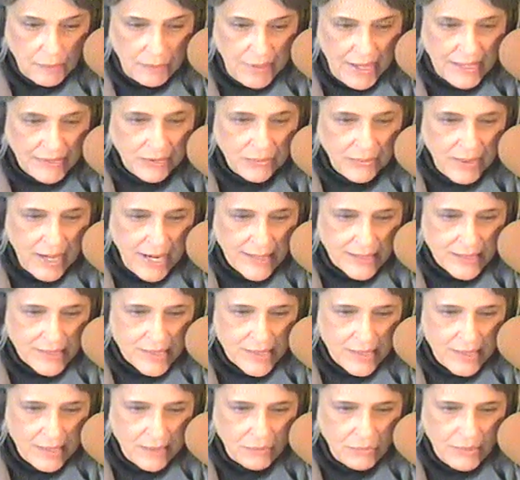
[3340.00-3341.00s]
Beth
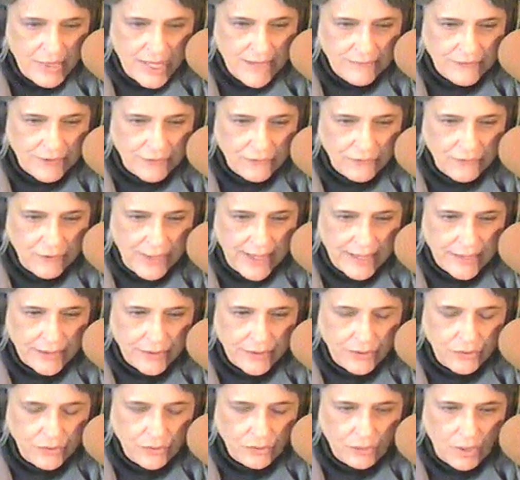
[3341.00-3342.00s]
writes, we have a
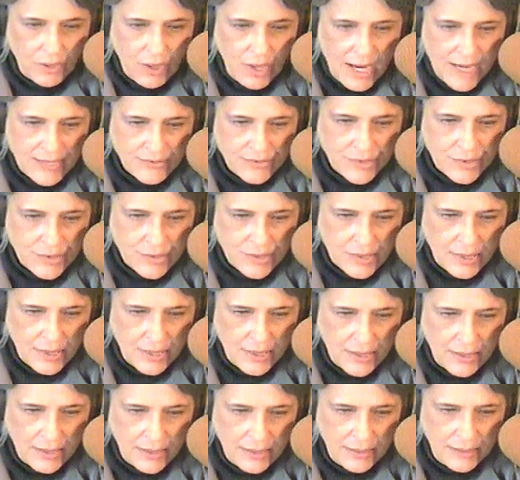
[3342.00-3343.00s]
friend who lost
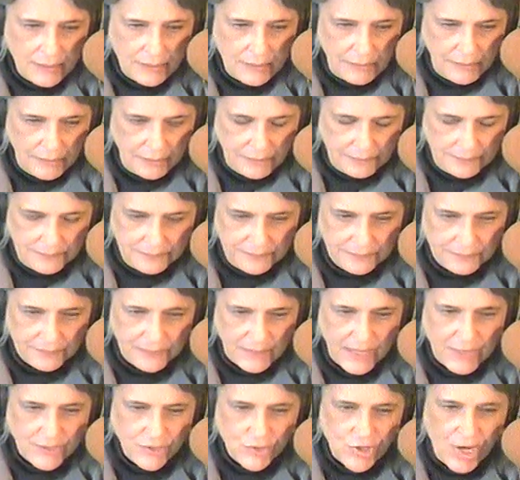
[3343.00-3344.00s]
a
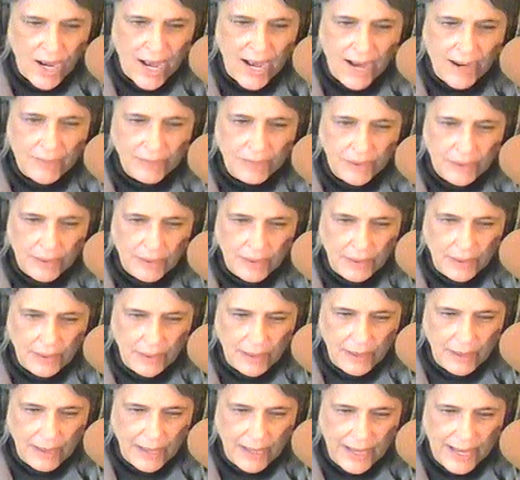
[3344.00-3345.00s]
job
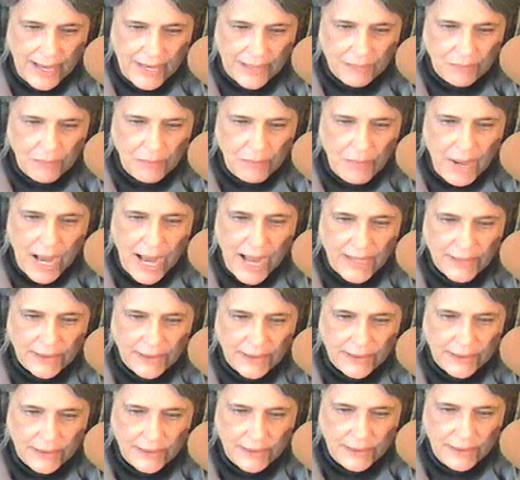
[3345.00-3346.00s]
at
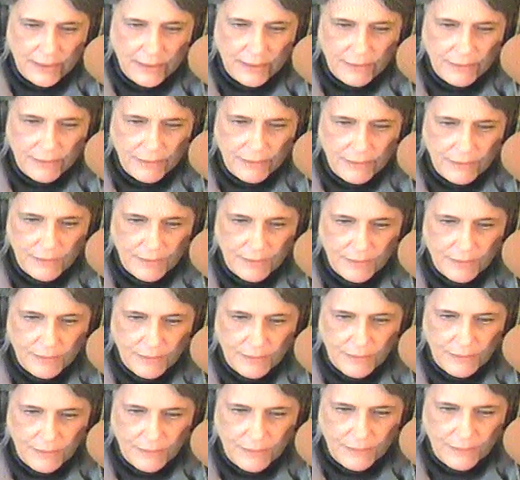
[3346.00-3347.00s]
Mylan
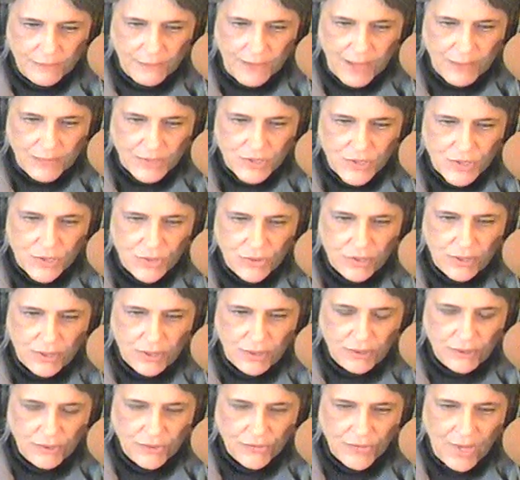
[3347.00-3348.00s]

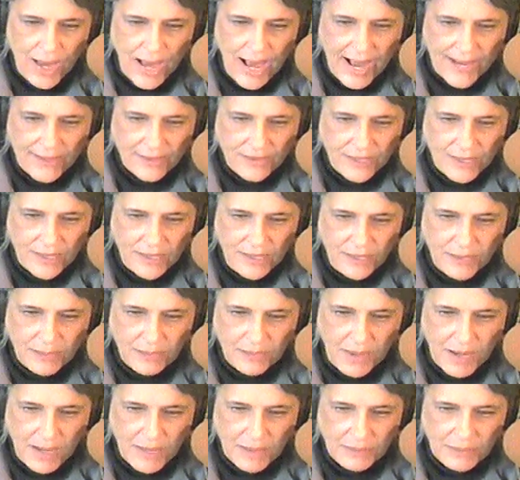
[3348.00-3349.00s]
Pharmaceuticals IT
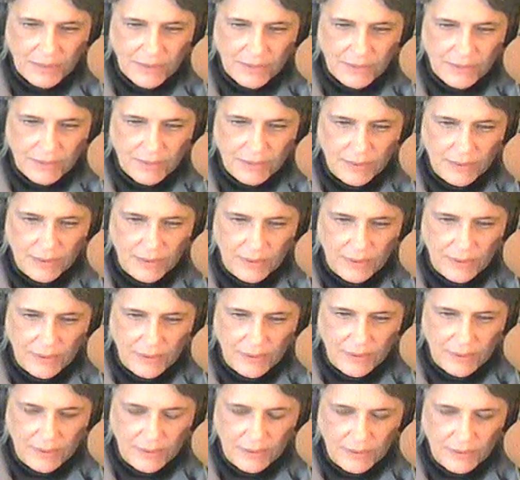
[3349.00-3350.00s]
department
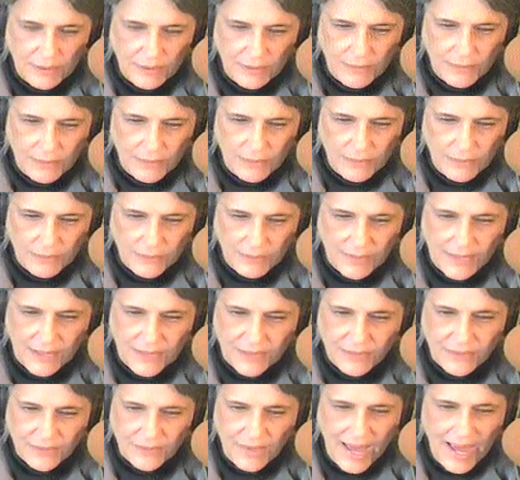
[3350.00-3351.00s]

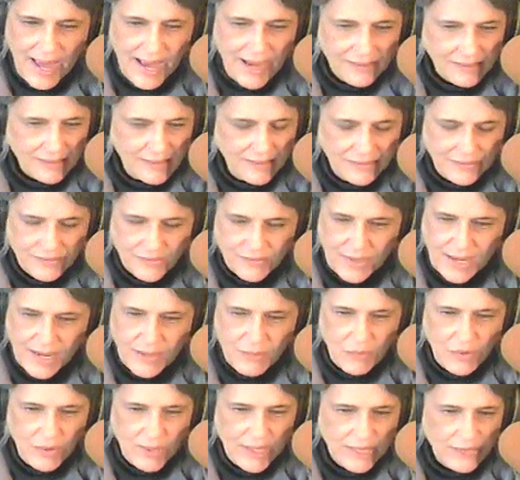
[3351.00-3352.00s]
in the
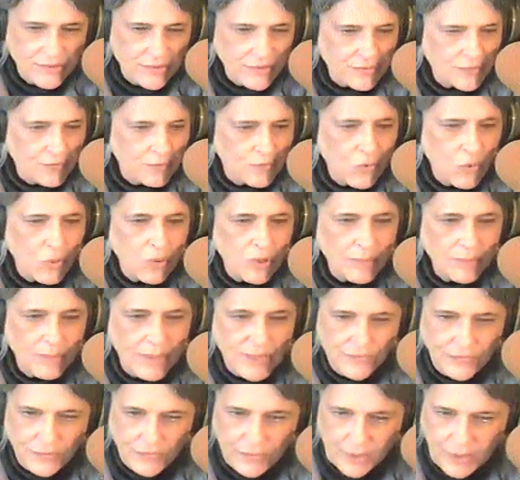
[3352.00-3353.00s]
same way, just 4
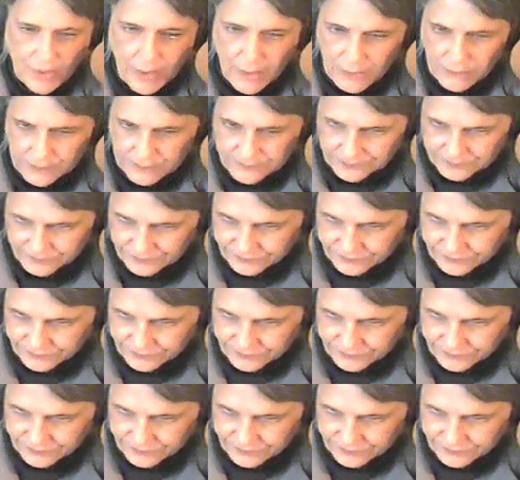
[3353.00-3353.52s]
months ago.